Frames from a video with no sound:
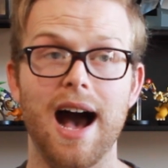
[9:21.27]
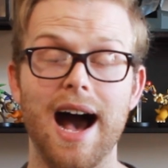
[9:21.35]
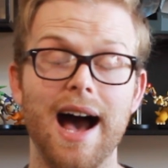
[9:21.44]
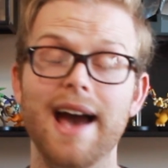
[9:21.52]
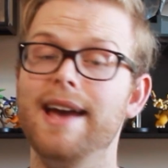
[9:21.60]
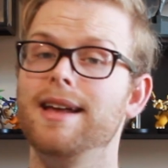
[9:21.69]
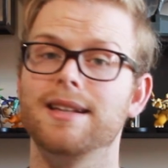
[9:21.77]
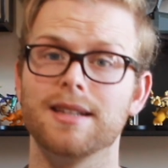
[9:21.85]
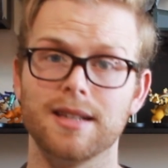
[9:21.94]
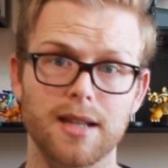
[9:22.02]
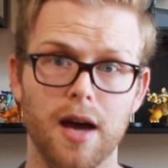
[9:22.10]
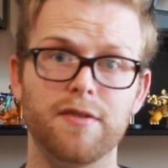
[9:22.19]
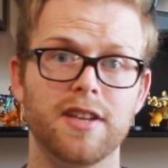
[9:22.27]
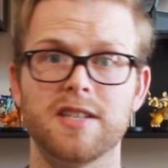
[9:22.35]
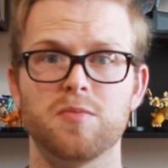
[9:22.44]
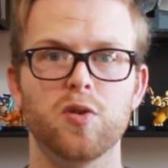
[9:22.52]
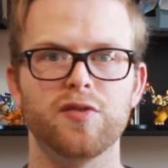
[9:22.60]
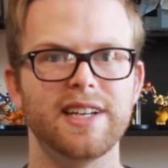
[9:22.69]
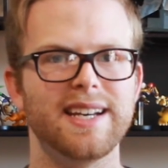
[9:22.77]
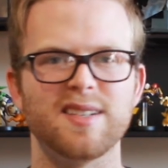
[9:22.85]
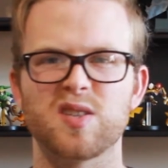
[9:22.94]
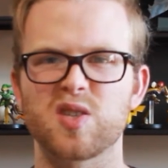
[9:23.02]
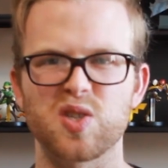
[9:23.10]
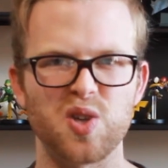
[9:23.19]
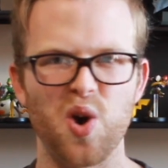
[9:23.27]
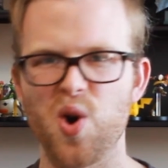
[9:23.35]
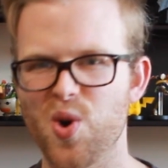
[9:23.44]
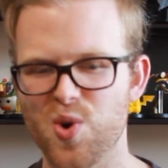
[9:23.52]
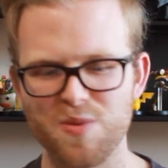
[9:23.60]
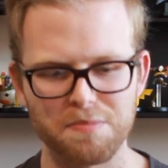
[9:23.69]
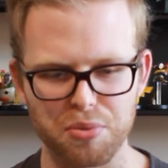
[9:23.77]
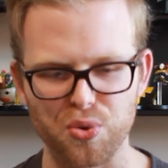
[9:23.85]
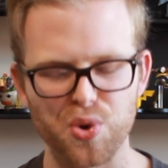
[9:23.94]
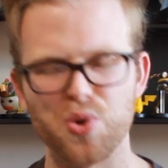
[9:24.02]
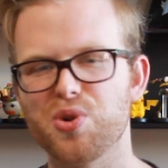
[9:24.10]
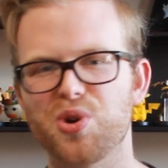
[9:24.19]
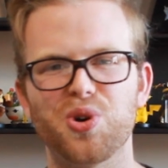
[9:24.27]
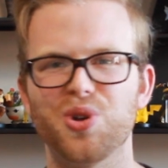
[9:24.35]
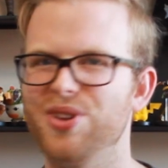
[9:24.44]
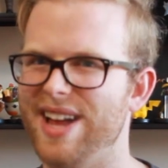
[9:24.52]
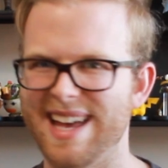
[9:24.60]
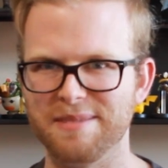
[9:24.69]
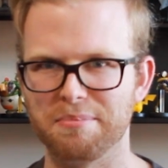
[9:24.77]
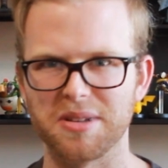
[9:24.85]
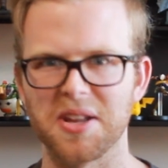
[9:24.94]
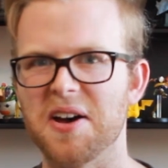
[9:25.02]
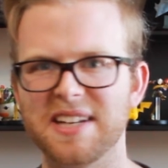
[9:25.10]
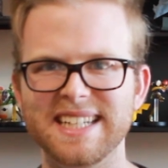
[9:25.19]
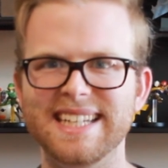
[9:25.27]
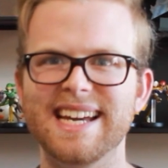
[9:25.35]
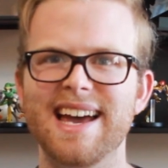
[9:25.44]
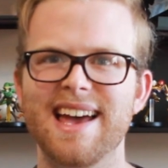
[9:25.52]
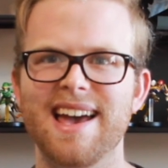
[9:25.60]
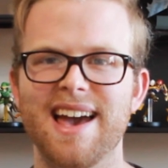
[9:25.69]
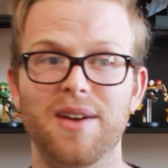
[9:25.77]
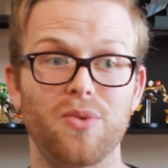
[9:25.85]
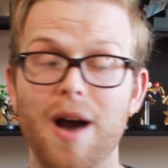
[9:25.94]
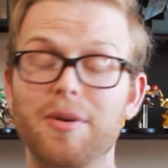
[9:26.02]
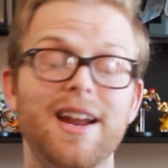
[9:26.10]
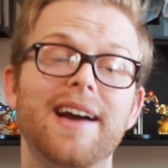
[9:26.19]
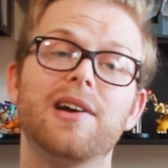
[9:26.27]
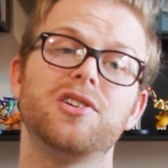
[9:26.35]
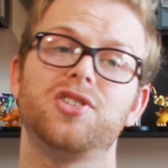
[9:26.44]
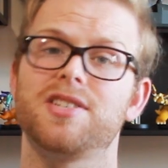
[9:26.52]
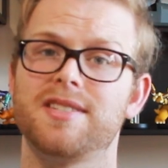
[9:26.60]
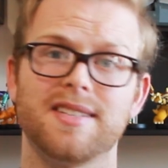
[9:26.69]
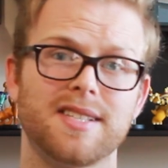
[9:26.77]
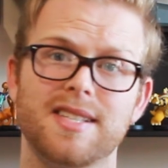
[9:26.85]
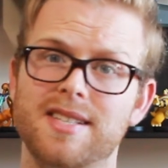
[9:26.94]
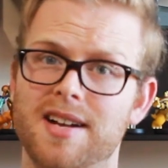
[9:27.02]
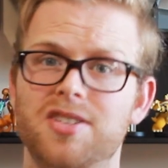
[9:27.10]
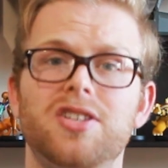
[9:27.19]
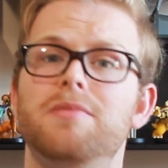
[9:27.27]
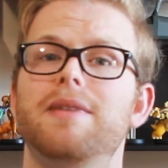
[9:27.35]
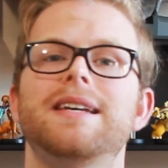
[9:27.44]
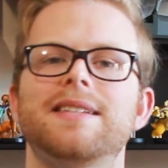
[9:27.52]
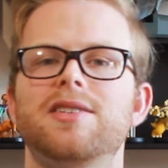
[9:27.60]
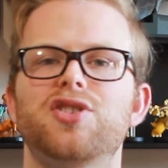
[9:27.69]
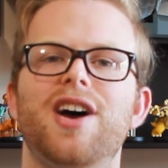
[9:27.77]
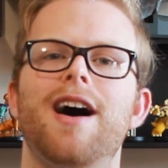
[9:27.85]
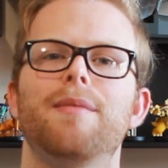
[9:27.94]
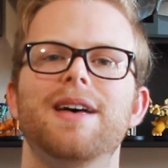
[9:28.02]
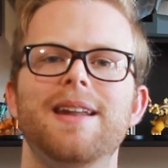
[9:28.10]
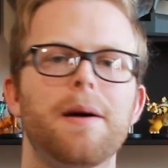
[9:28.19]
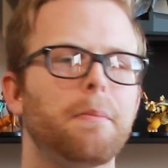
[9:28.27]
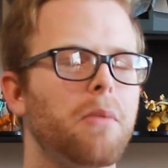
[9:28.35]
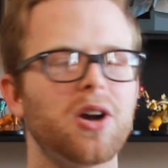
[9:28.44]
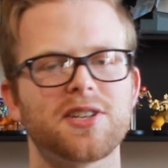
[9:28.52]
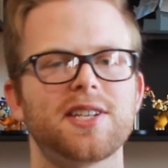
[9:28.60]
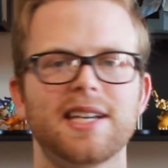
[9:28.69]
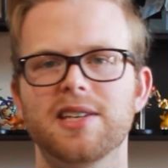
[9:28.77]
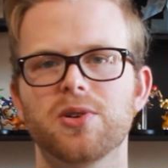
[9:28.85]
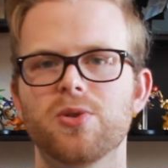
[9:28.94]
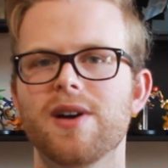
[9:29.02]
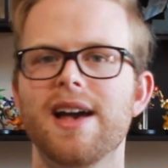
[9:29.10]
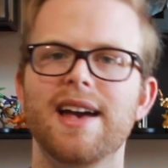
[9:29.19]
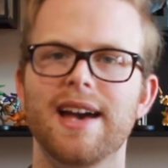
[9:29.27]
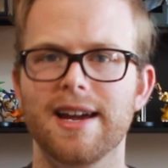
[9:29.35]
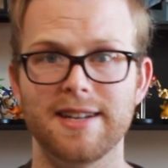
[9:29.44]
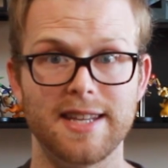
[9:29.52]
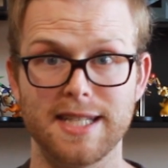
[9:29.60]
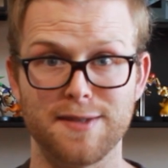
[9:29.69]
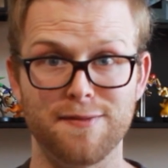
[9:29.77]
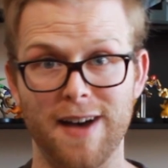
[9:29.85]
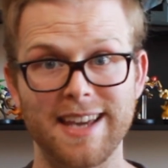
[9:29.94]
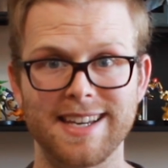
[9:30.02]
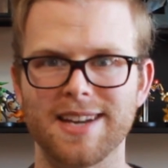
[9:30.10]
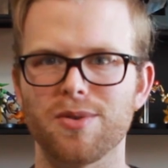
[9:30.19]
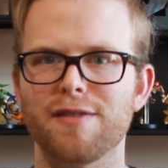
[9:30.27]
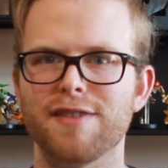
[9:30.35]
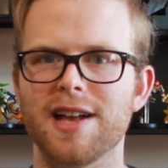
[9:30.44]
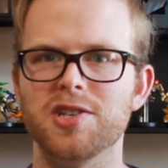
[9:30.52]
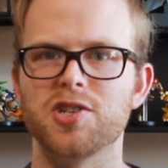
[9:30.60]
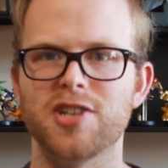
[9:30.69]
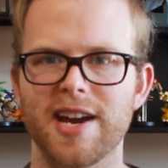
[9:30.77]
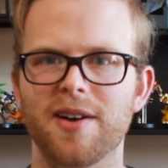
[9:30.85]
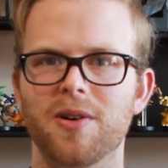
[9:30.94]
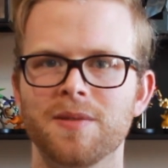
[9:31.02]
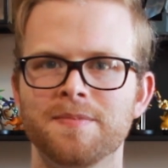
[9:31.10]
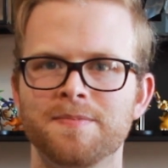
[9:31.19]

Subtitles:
I love this movie. It's so brutal and bloody, and Robert Eggers just does such an amazing job at immersing you into this Viking revenge tale.